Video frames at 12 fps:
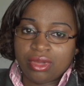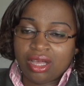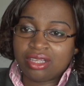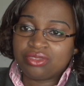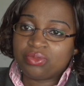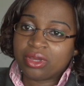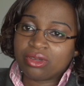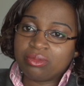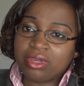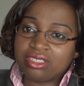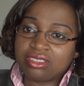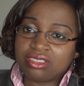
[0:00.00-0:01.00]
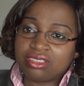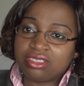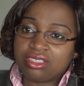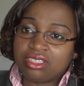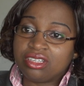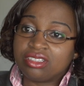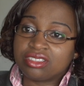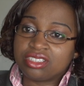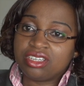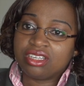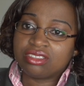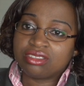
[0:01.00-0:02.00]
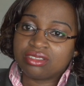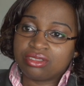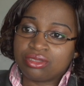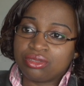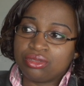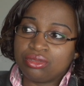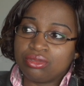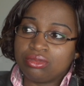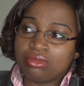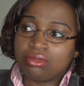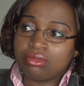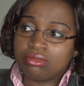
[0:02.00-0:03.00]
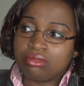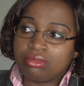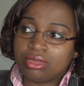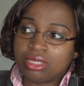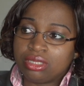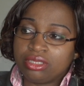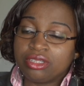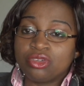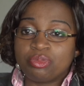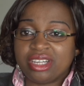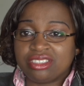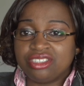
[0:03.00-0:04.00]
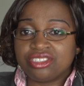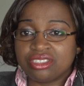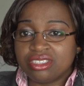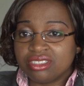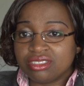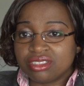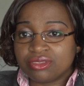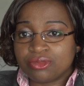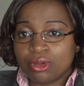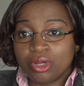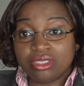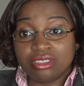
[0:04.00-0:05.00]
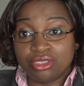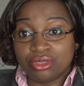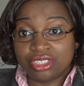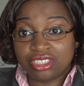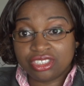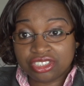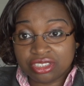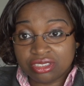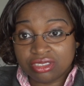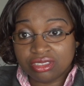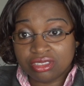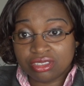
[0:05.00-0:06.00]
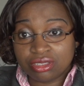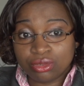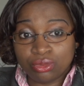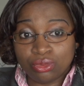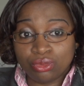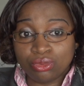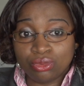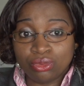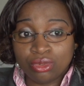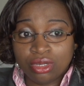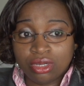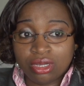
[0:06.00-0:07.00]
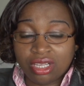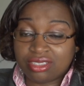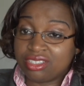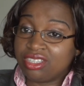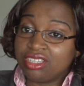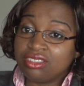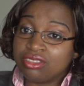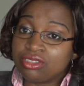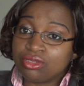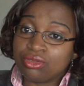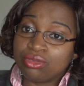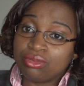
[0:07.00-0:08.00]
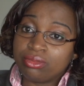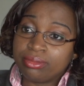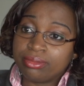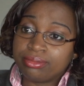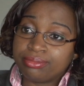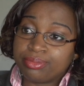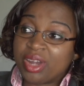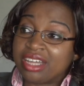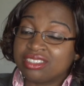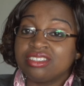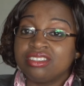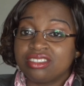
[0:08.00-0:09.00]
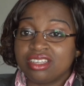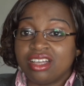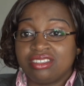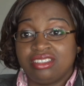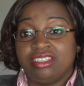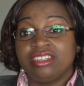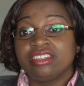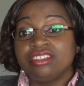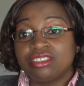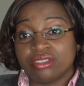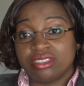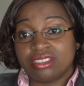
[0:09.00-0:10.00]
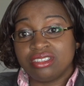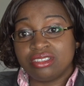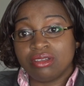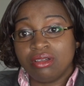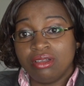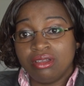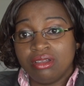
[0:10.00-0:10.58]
I'd recommend the QLTS to legal practitioners from other jurisdictions who are seeking to practice as an English solicitor,